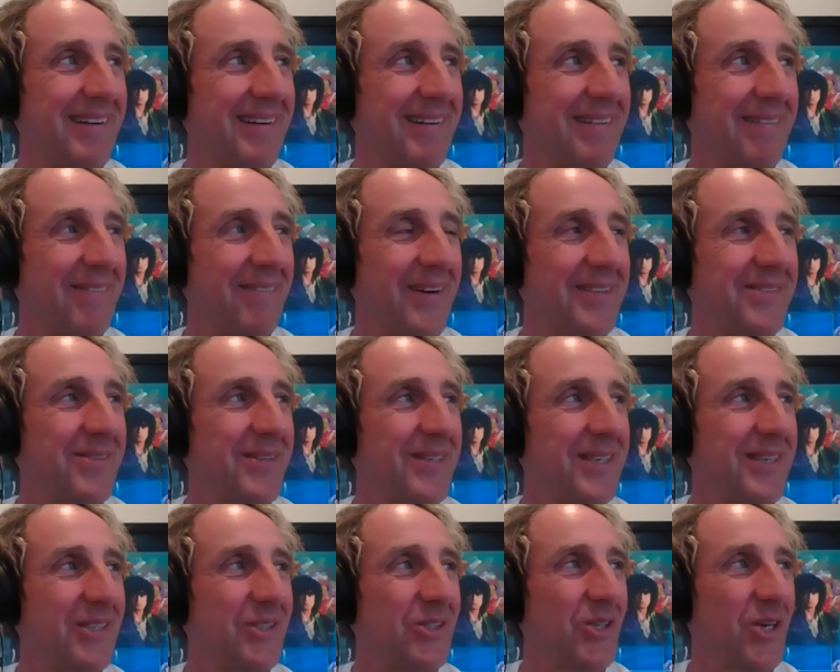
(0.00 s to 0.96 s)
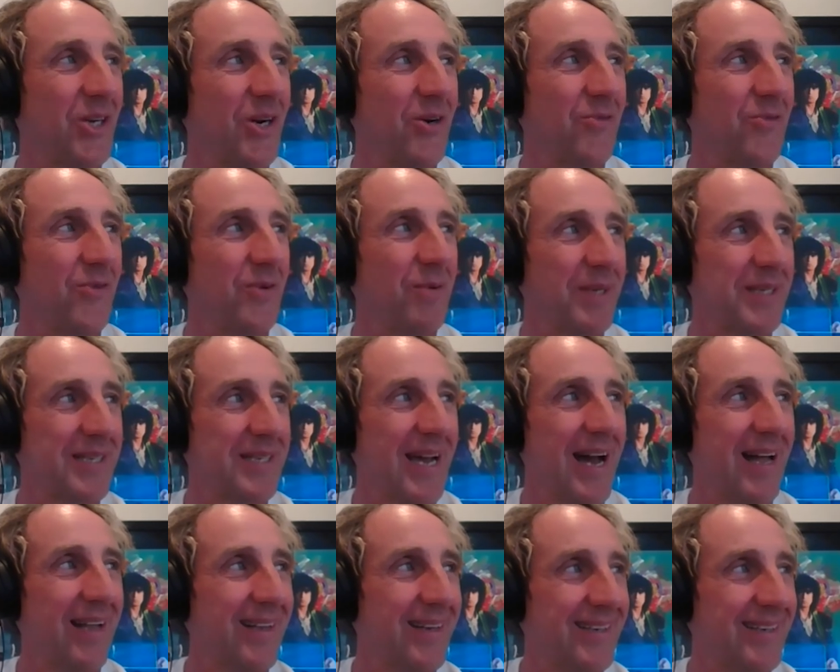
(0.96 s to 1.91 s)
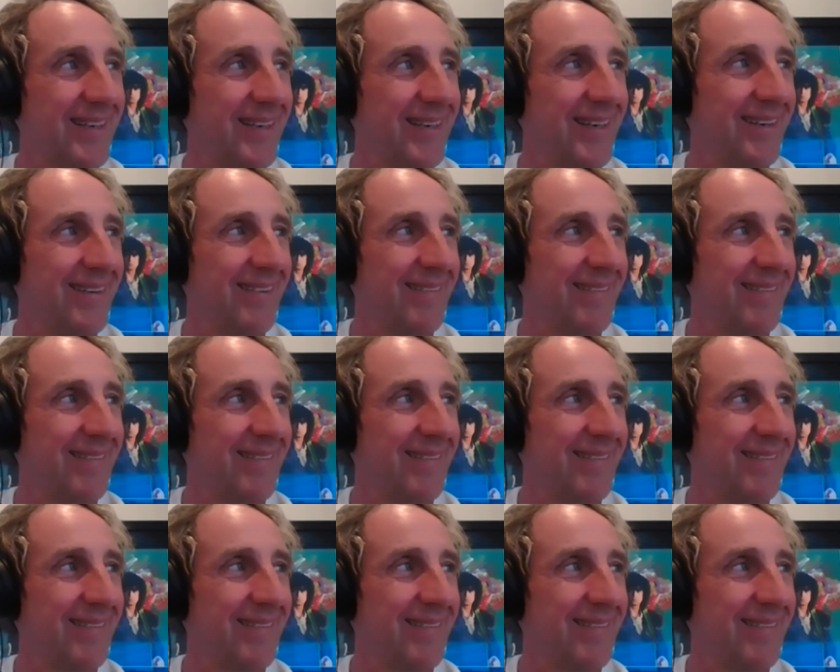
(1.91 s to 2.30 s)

once we did a show for Metallica.